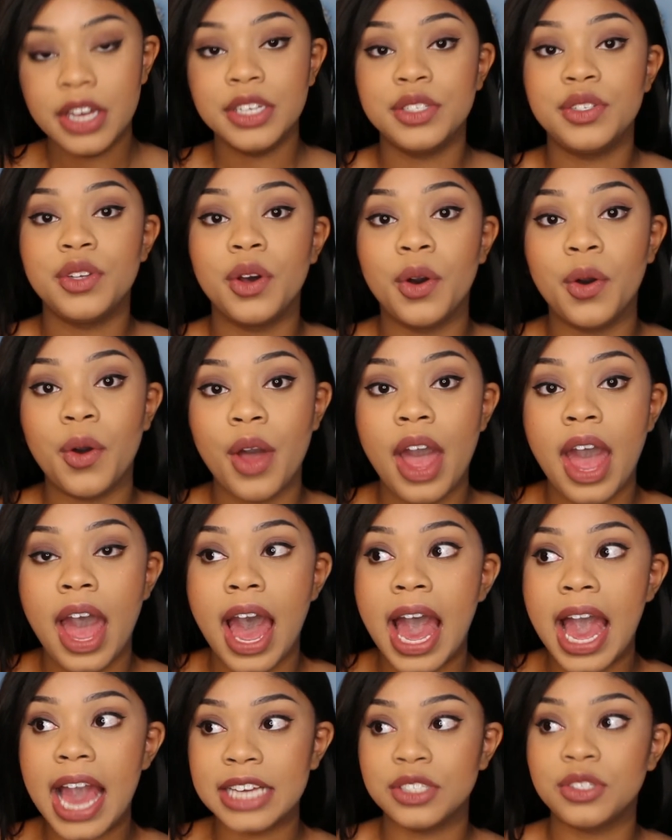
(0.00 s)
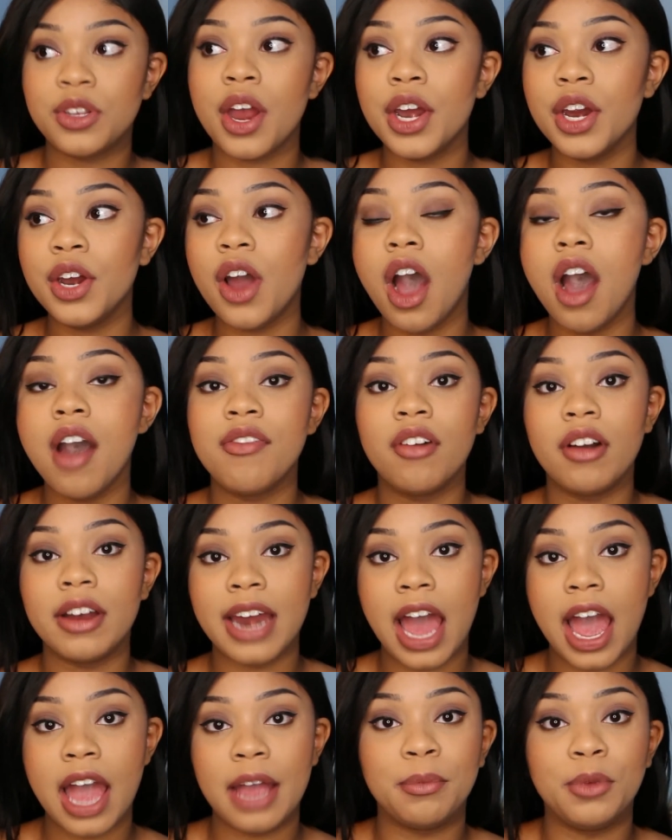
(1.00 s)
So I started off on
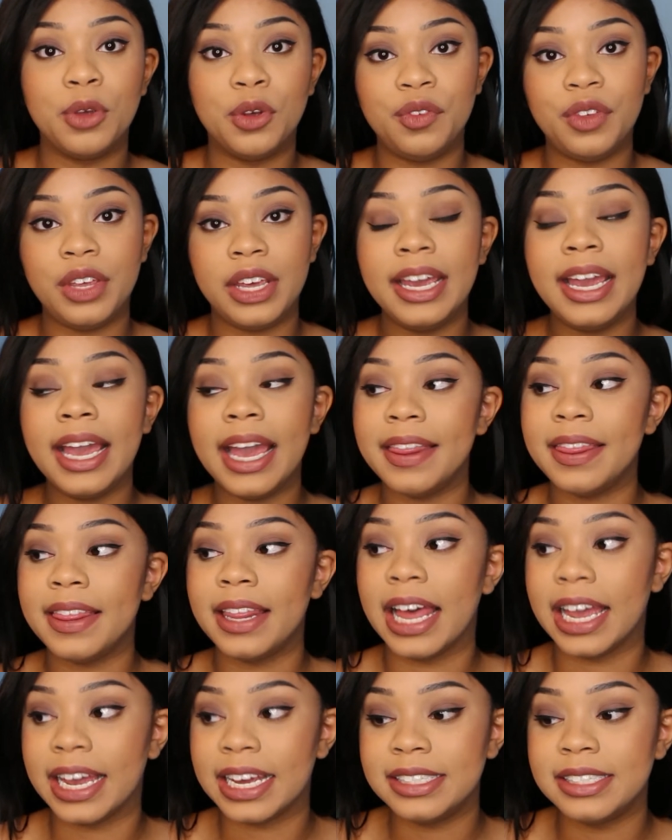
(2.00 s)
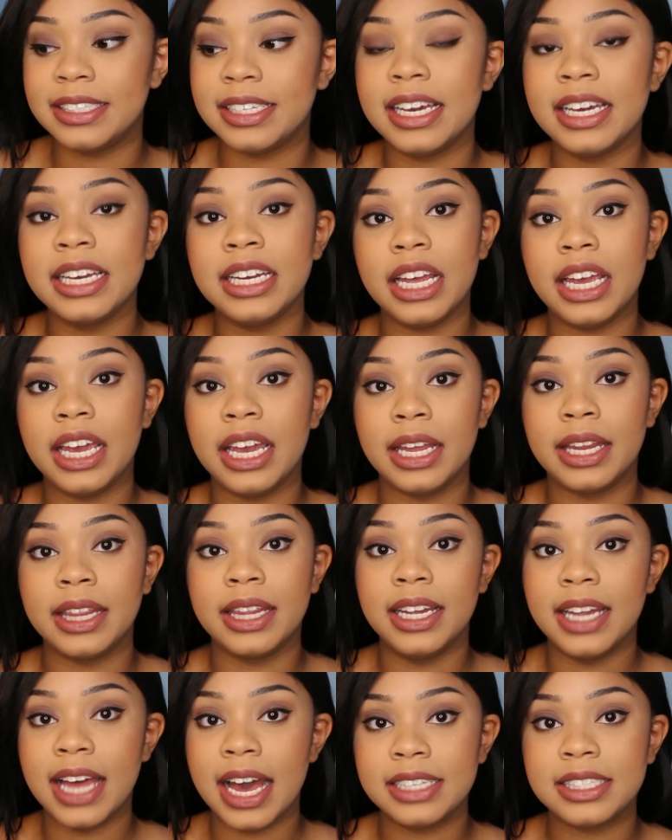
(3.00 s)
iMovie, and like I said in
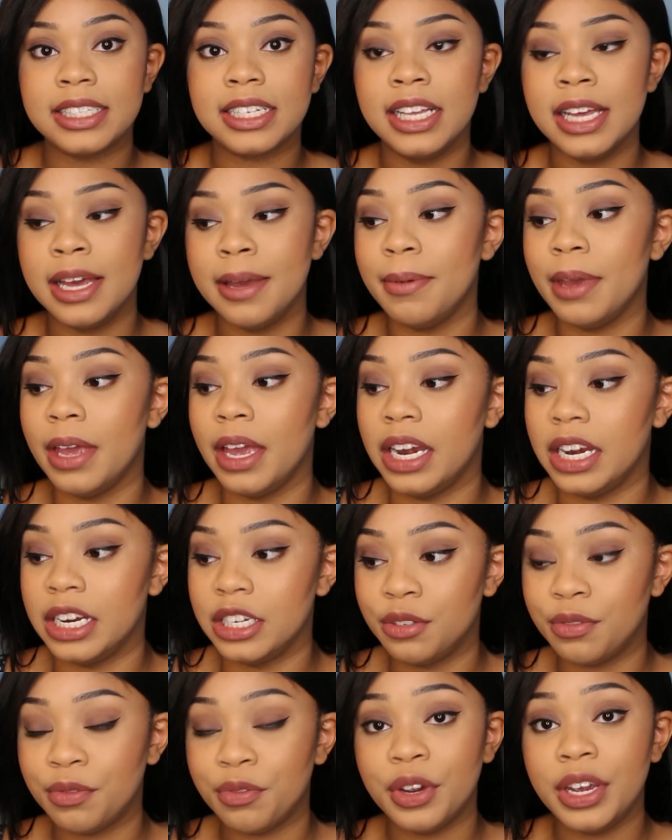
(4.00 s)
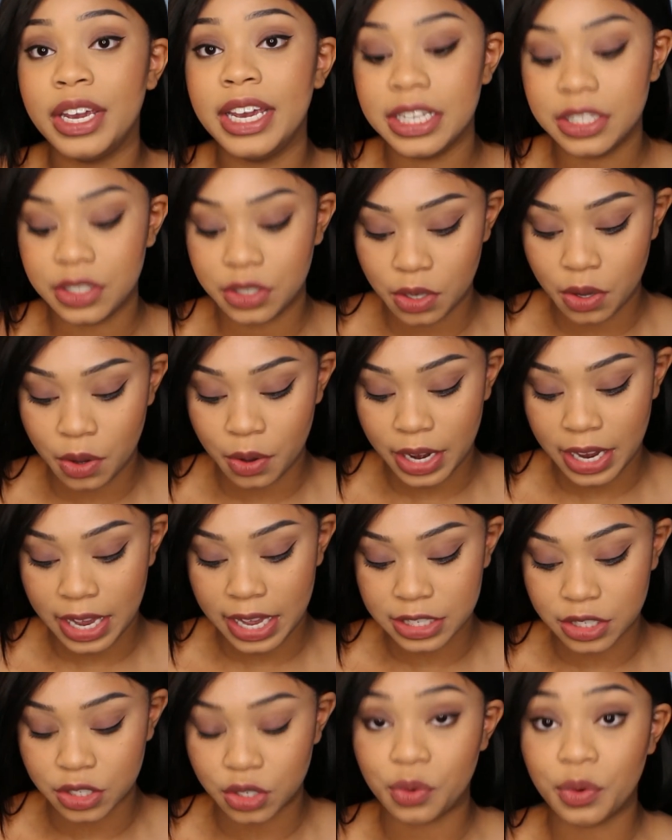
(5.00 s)
the last clip, it is free, so
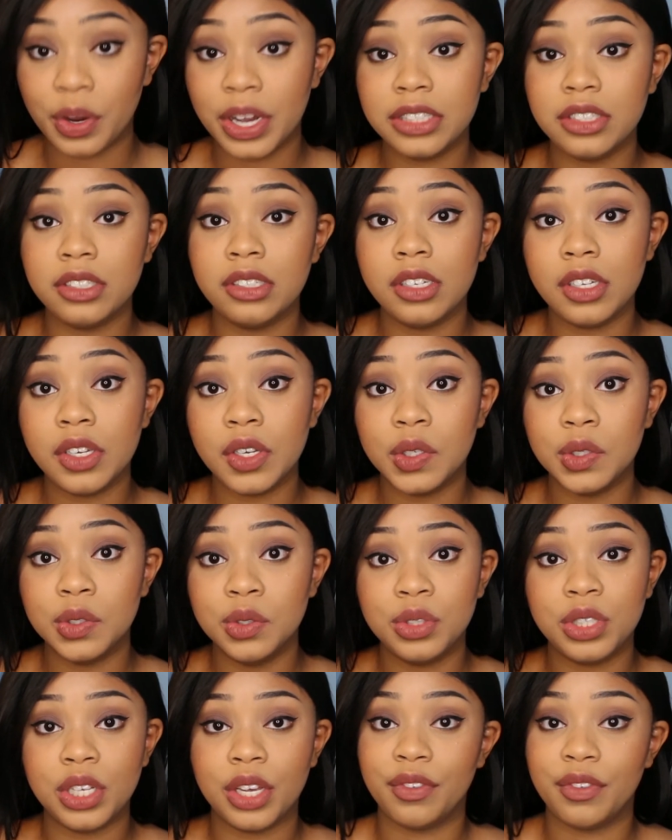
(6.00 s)
it's great to use.